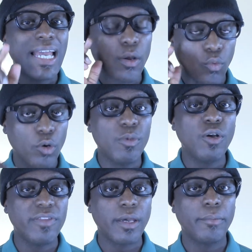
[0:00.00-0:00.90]

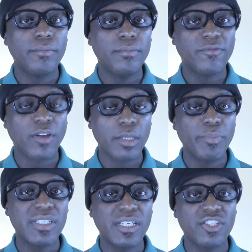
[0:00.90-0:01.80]
Remove them from the
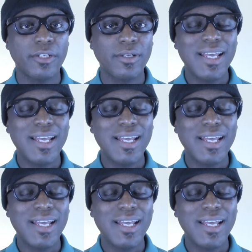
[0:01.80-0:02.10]
position.